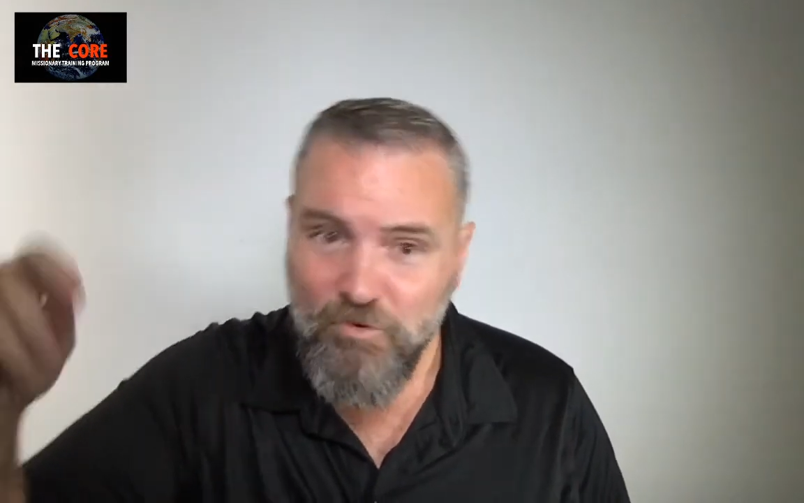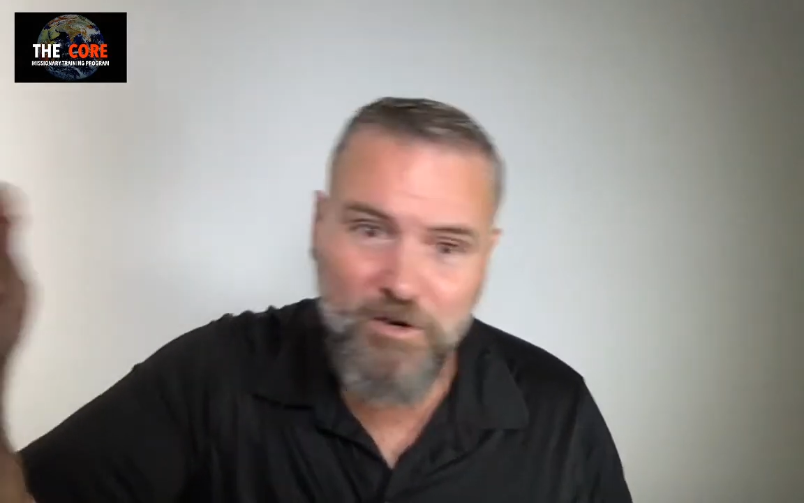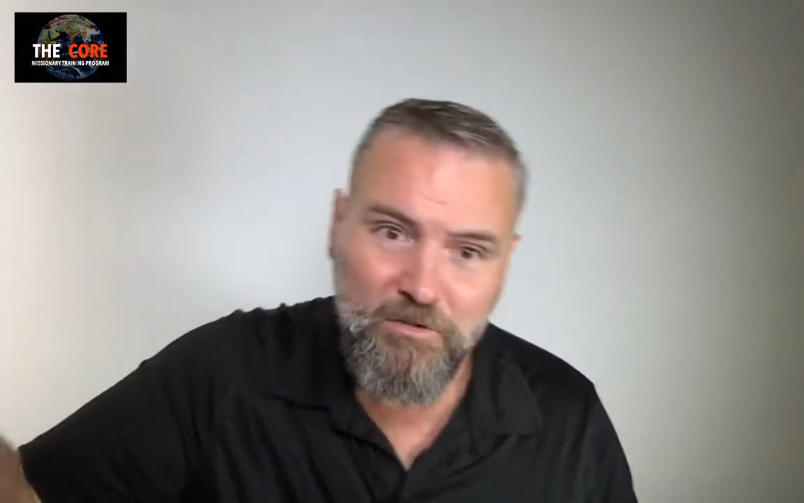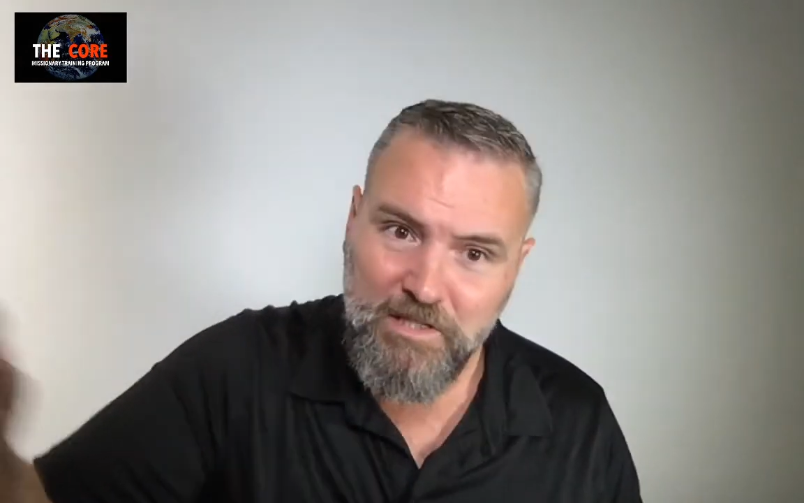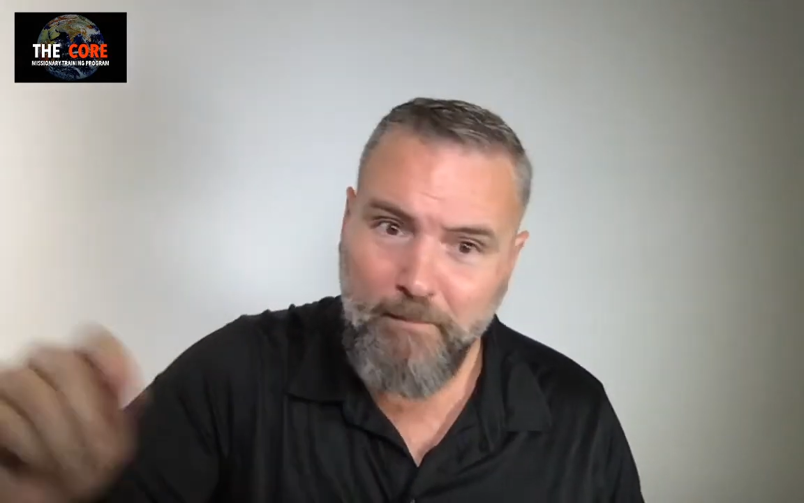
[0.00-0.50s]

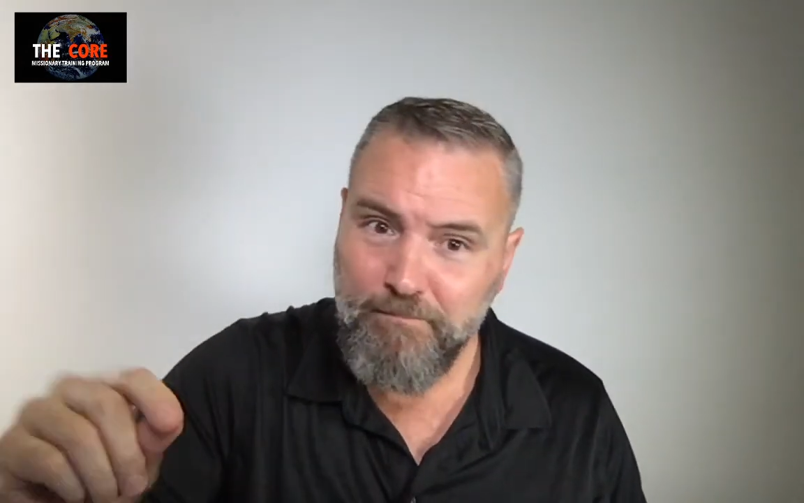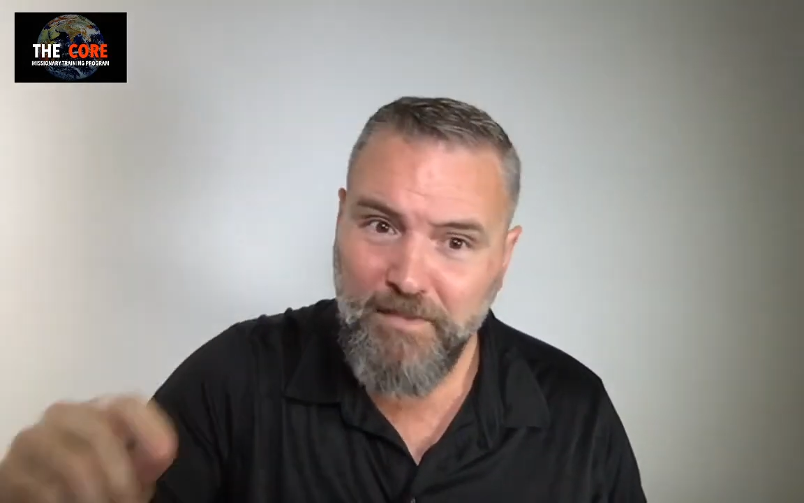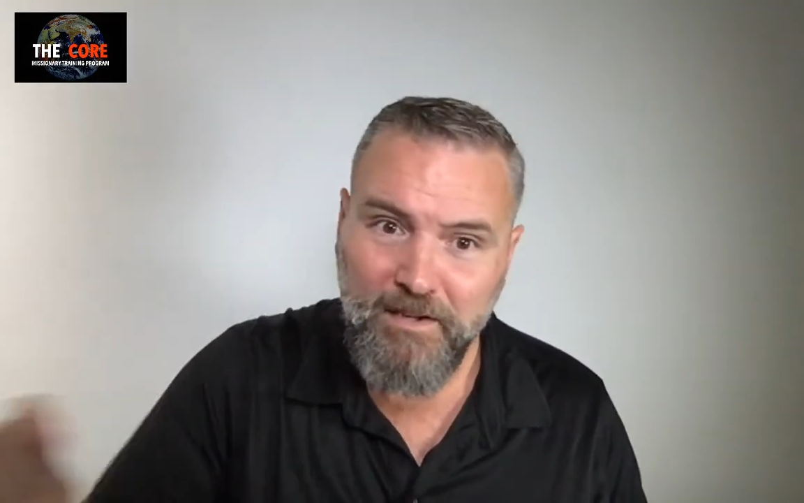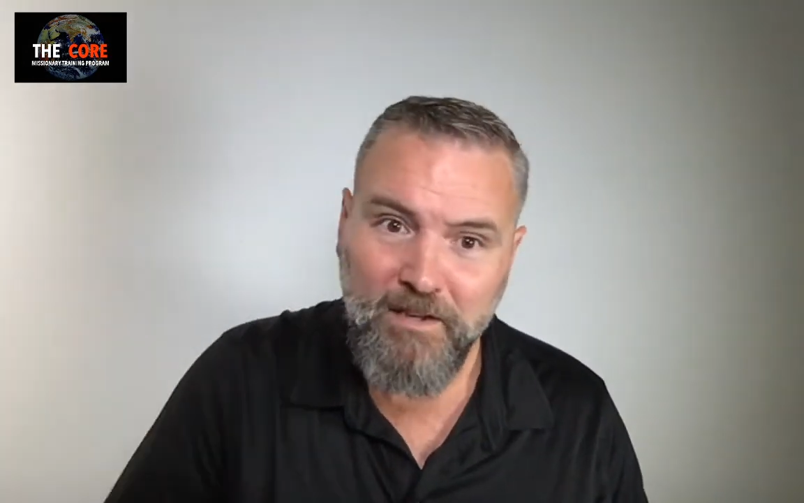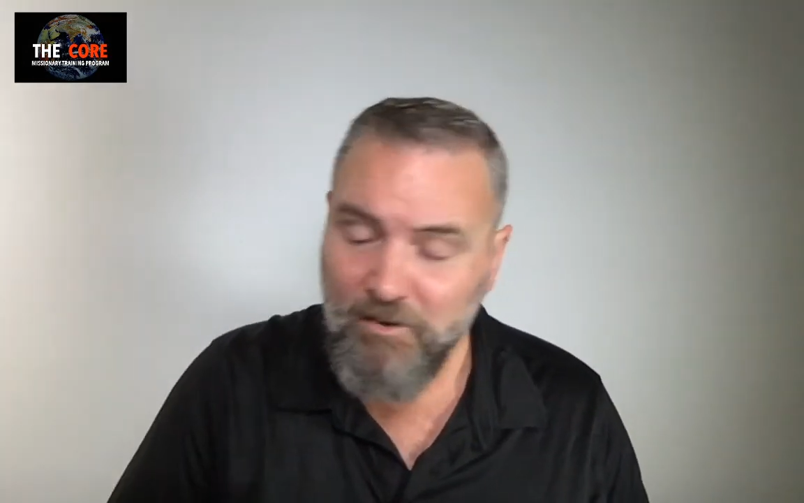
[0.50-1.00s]
wrote
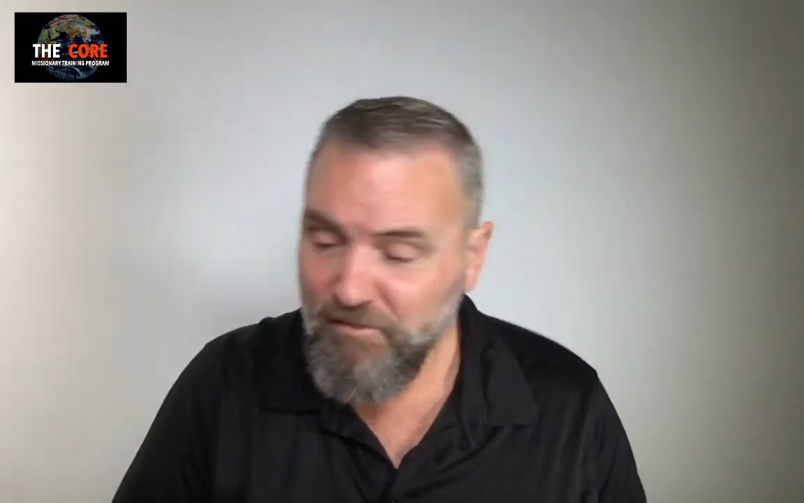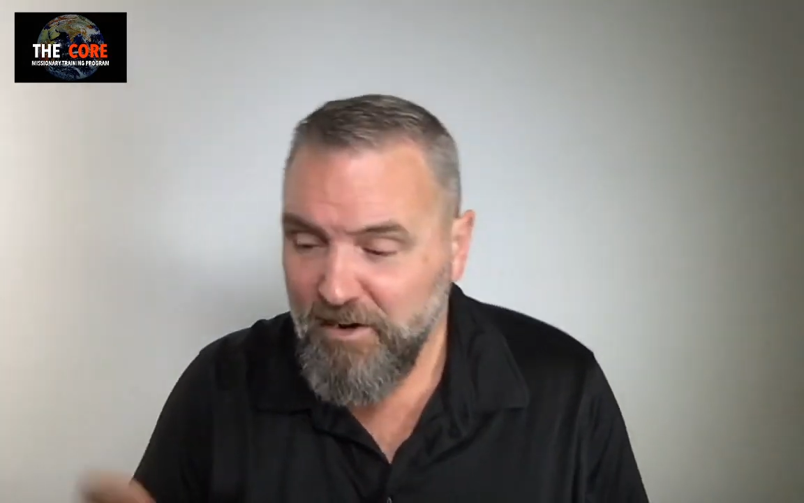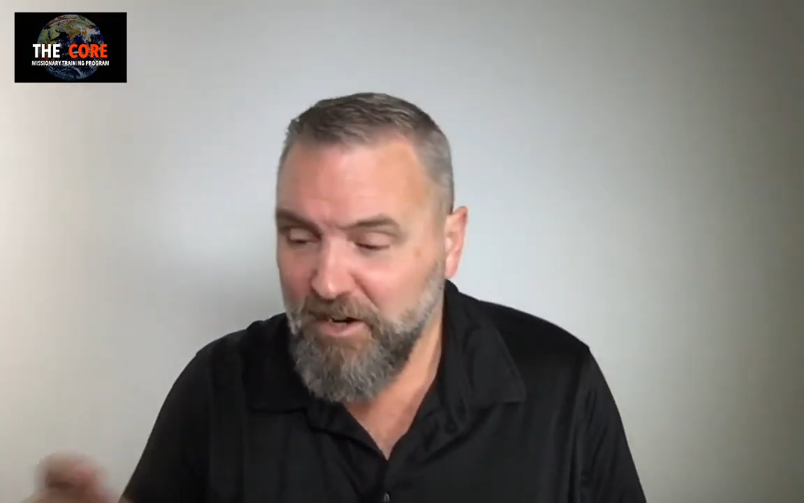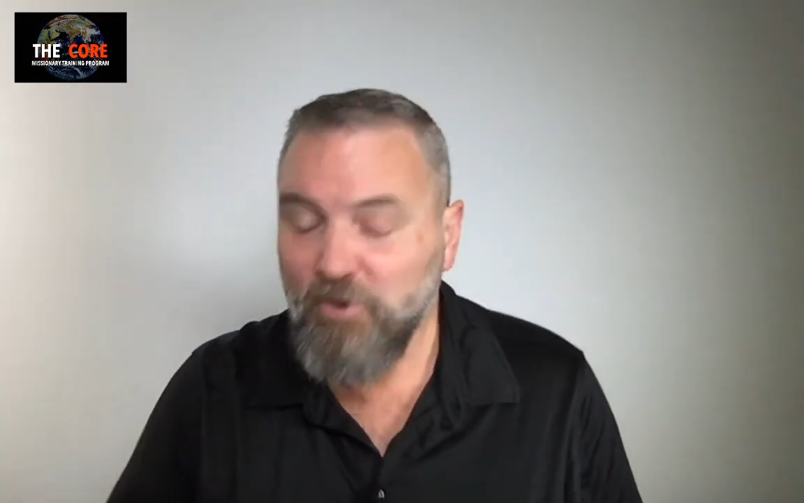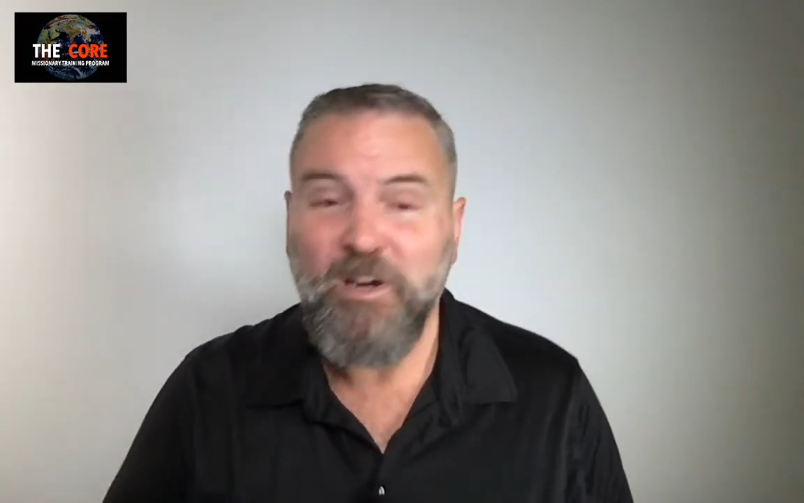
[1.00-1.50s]
something,
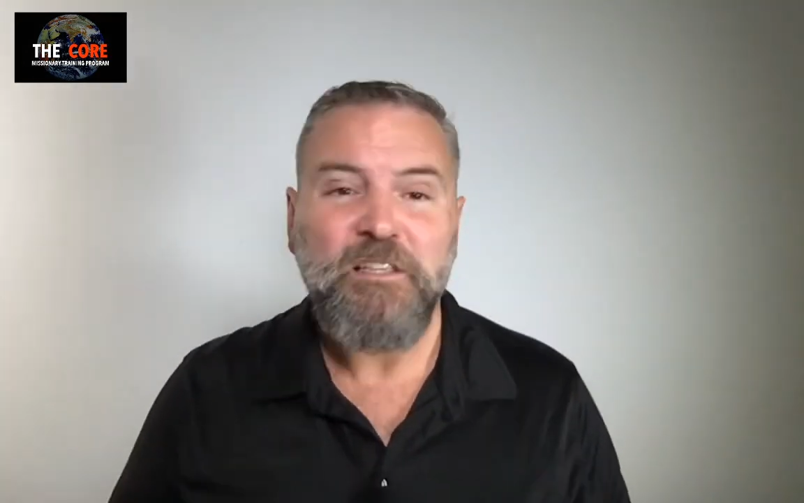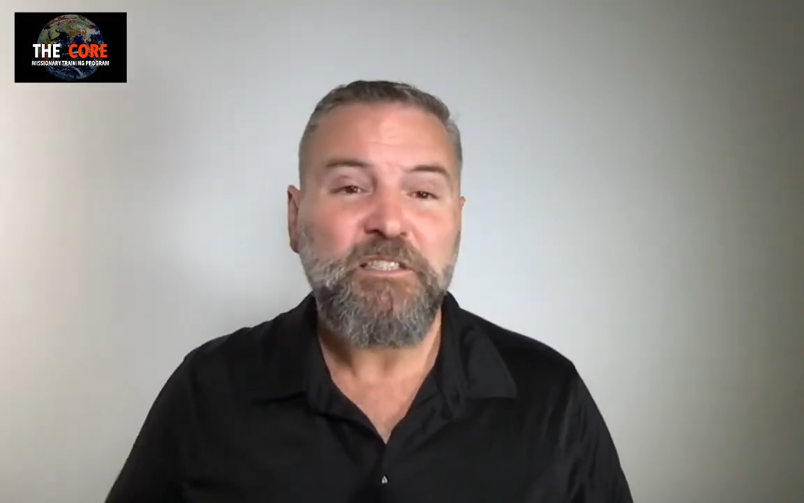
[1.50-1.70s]
very quickly.